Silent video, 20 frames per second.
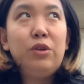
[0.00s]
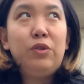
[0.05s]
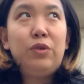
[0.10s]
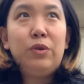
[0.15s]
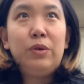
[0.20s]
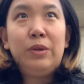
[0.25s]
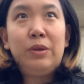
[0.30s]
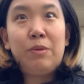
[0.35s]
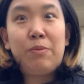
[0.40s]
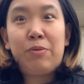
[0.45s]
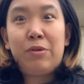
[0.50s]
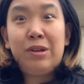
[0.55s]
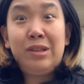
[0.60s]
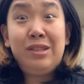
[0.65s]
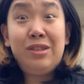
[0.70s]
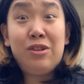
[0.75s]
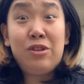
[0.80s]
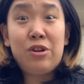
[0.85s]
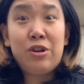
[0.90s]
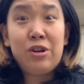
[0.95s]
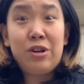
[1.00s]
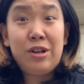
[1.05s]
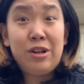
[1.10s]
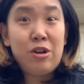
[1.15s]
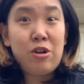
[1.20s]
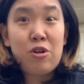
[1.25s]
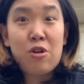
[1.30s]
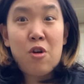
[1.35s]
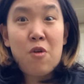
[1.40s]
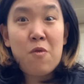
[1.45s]
she was a prisoner in
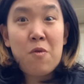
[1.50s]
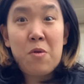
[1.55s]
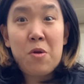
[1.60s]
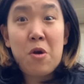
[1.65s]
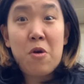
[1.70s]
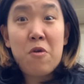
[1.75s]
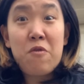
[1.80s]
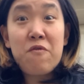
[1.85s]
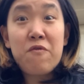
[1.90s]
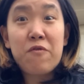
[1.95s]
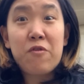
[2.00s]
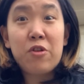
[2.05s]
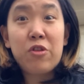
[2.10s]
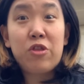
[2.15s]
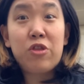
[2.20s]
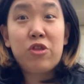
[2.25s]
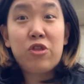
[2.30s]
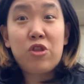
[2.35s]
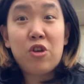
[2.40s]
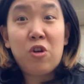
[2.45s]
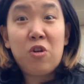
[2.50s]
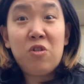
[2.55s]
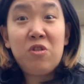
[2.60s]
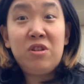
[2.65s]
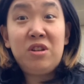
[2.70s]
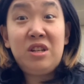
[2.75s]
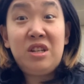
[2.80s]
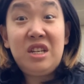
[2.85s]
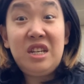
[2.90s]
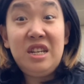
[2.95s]
her own home for
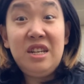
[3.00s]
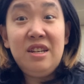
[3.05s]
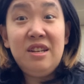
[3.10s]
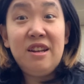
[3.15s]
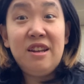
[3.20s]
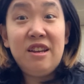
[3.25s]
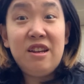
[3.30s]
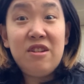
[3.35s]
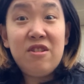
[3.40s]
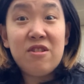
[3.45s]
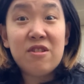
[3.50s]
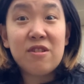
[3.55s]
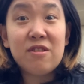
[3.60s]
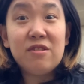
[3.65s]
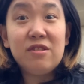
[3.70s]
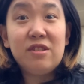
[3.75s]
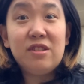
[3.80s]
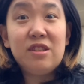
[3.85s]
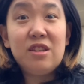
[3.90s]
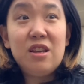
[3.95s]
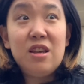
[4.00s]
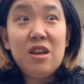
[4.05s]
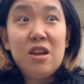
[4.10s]
13 years.